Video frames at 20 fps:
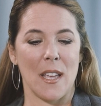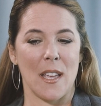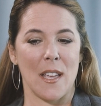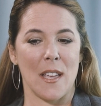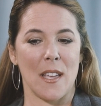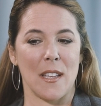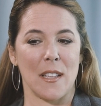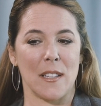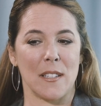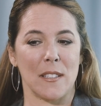
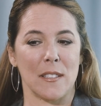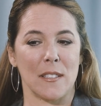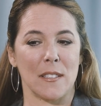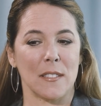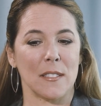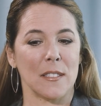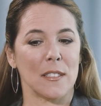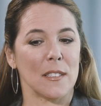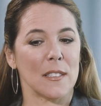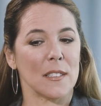
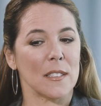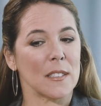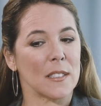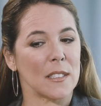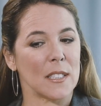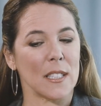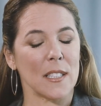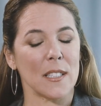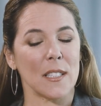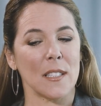And
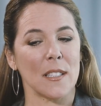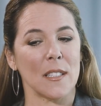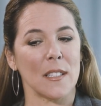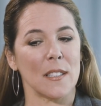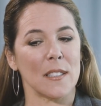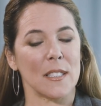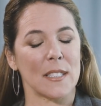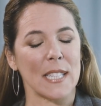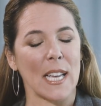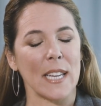
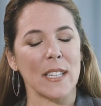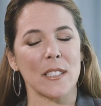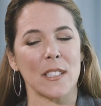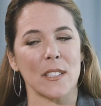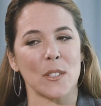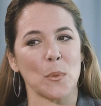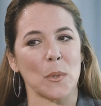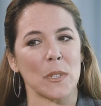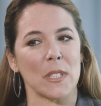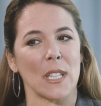the
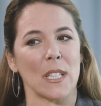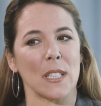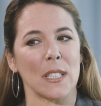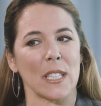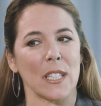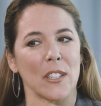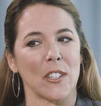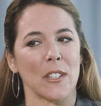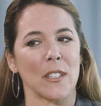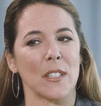scientists were
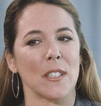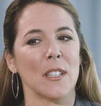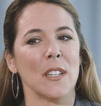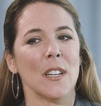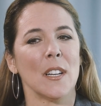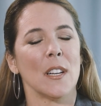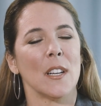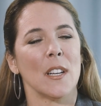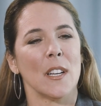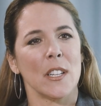telling her,
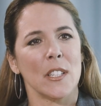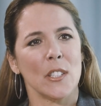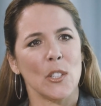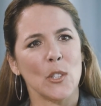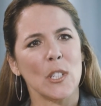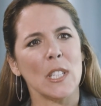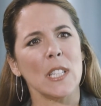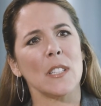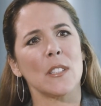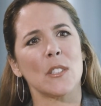you
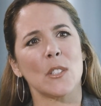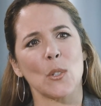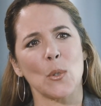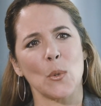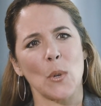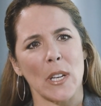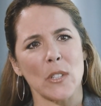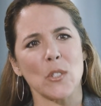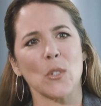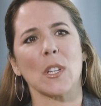need
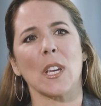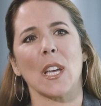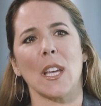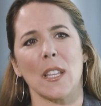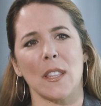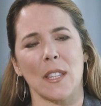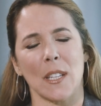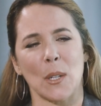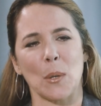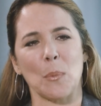to
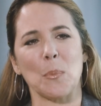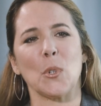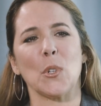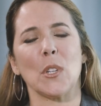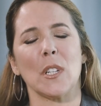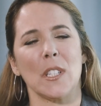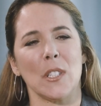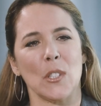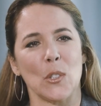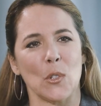educate the
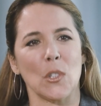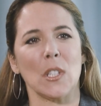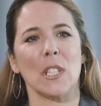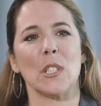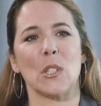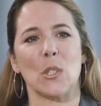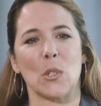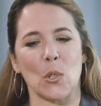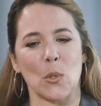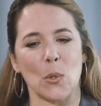community, you
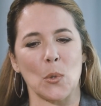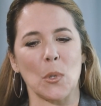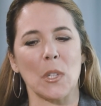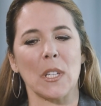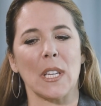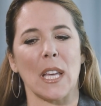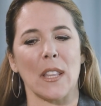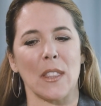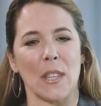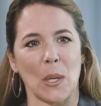need to
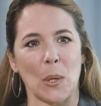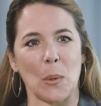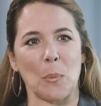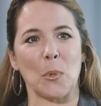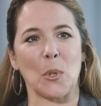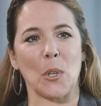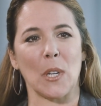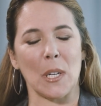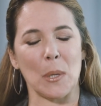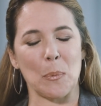get the
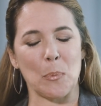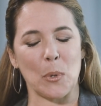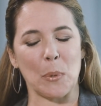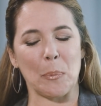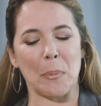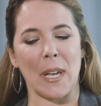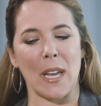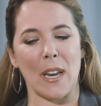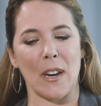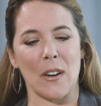community
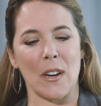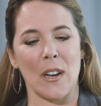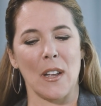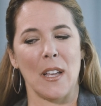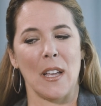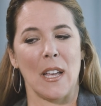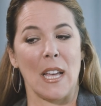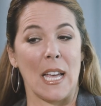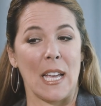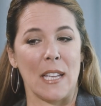prepared.
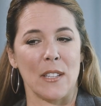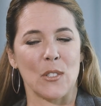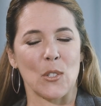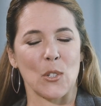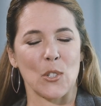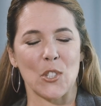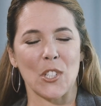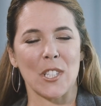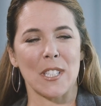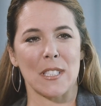And
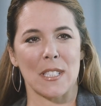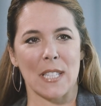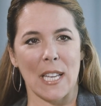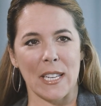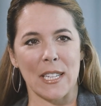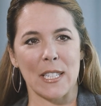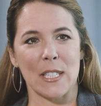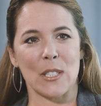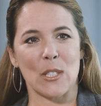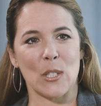so she
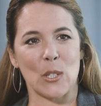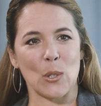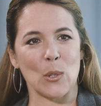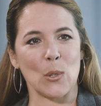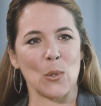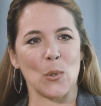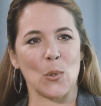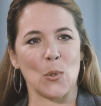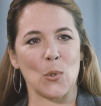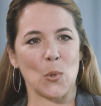decided
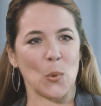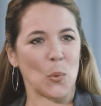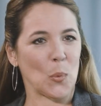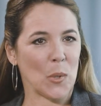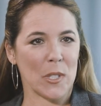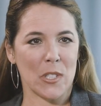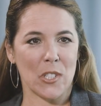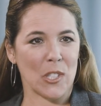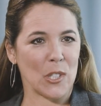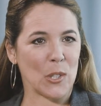to do
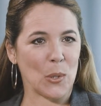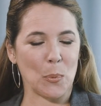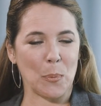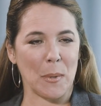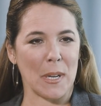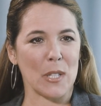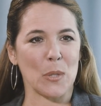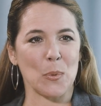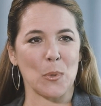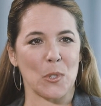what she knew
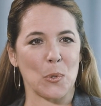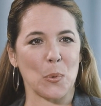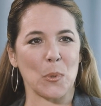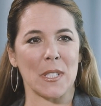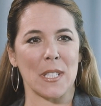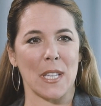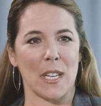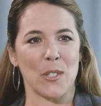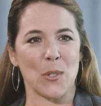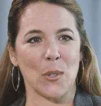best, which
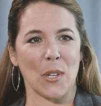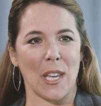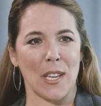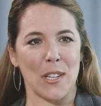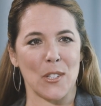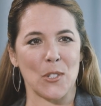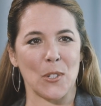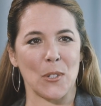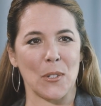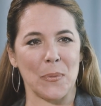was
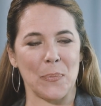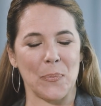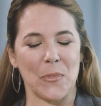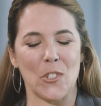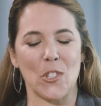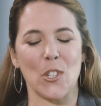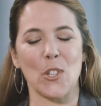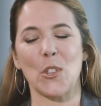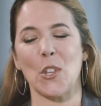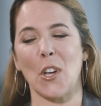education.
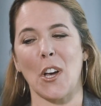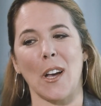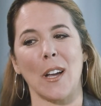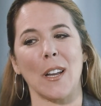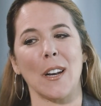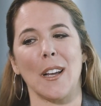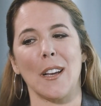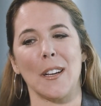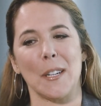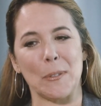She
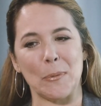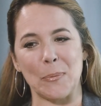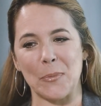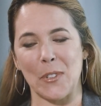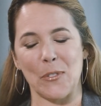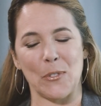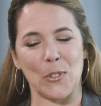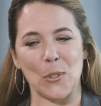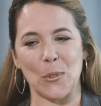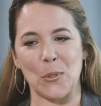thought,
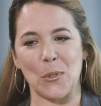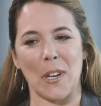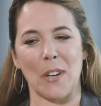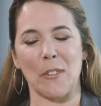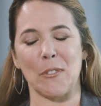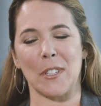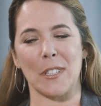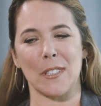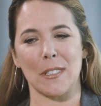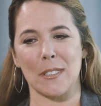if you
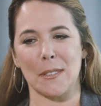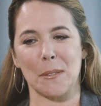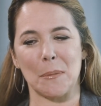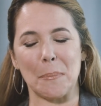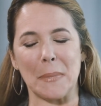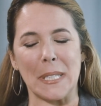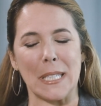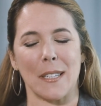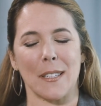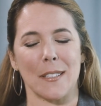ever
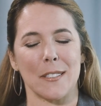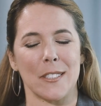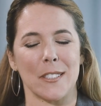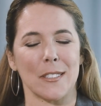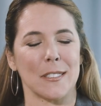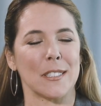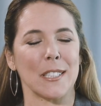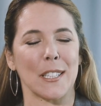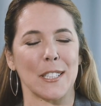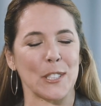meet her,
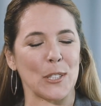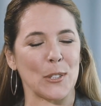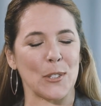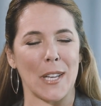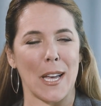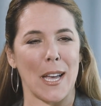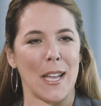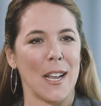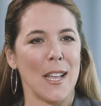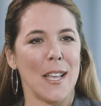she'll tell you
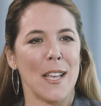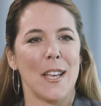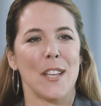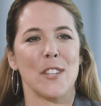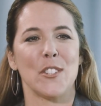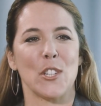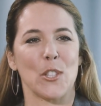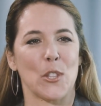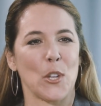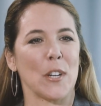that
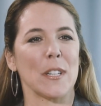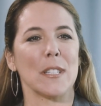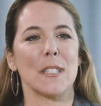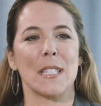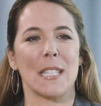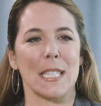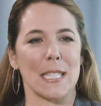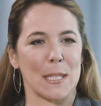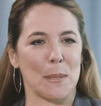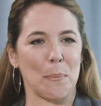she thought in
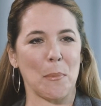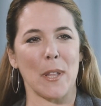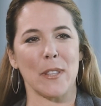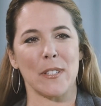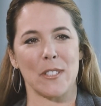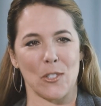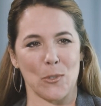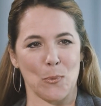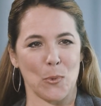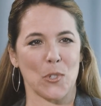6
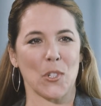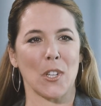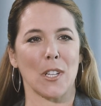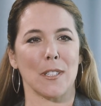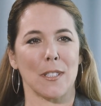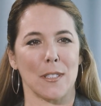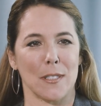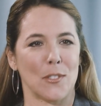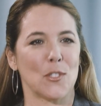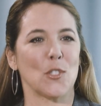months she was
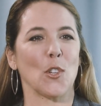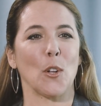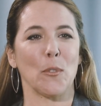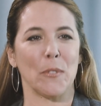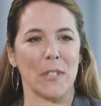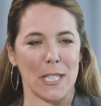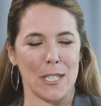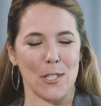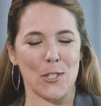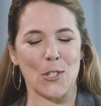gonna
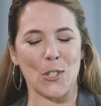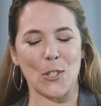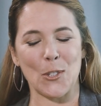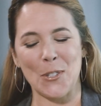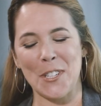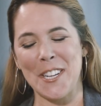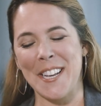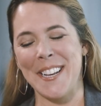solve the issue.